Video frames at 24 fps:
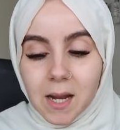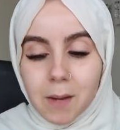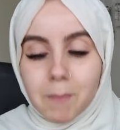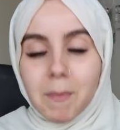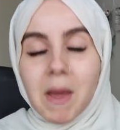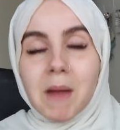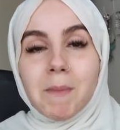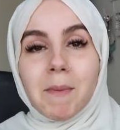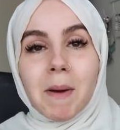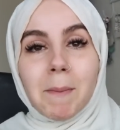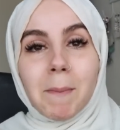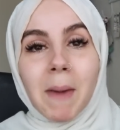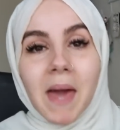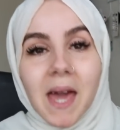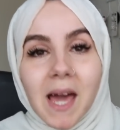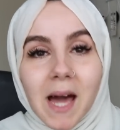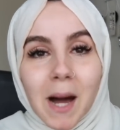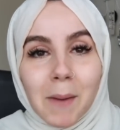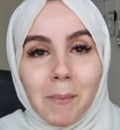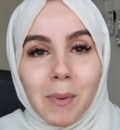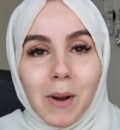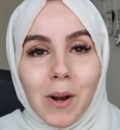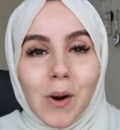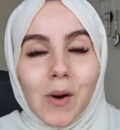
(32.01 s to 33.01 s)
and made my
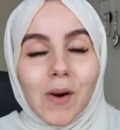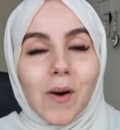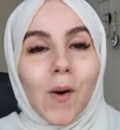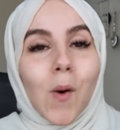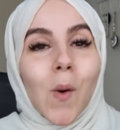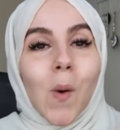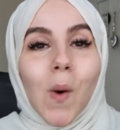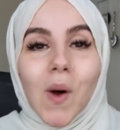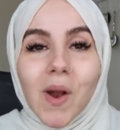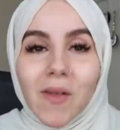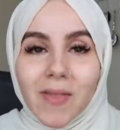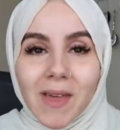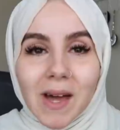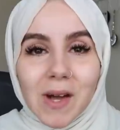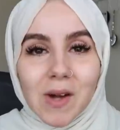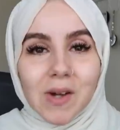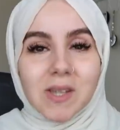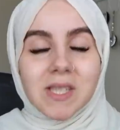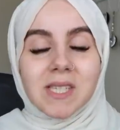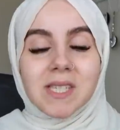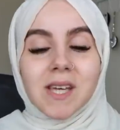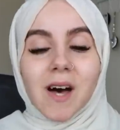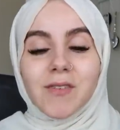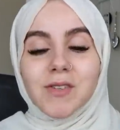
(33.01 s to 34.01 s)
makeup look, all of that
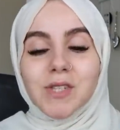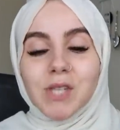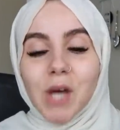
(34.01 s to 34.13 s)
good stuff.